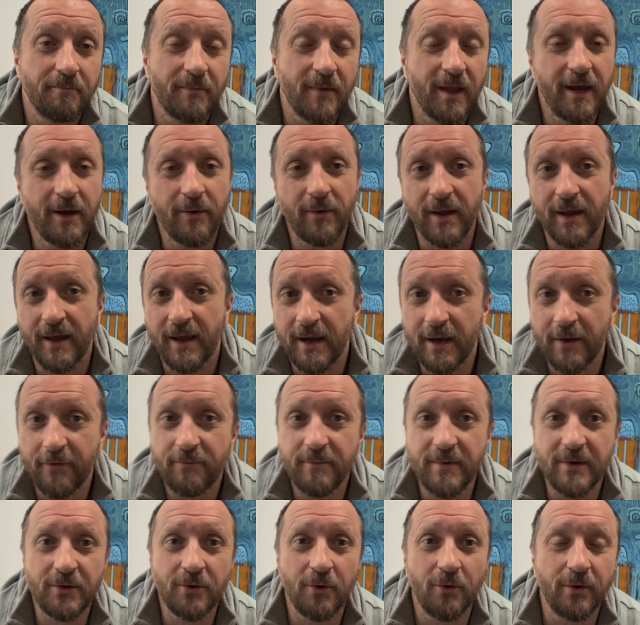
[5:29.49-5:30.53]
Anyway, enough of
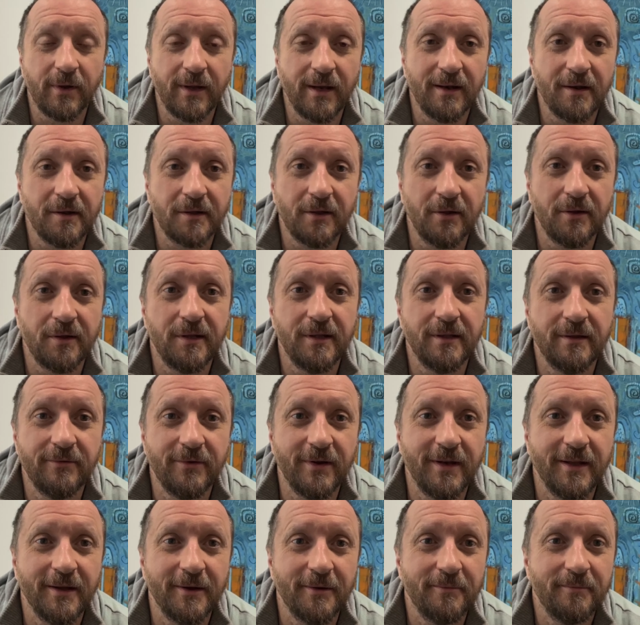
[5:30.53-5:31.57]
me talking. Let's go see the
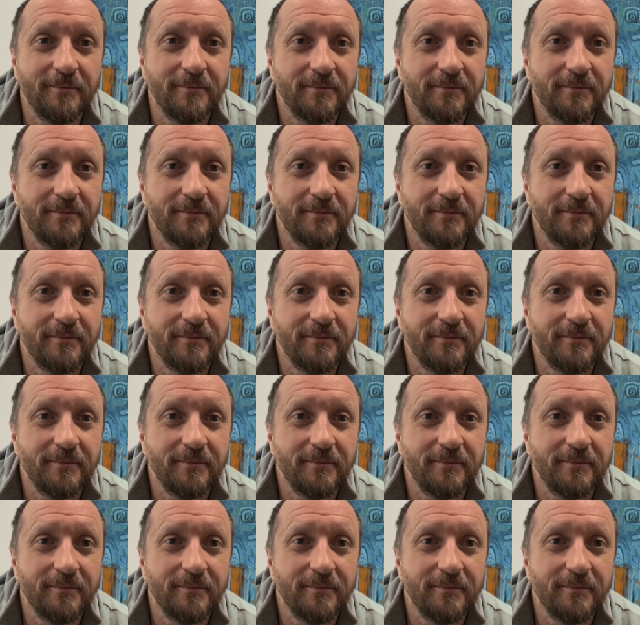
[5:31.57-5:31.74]
video.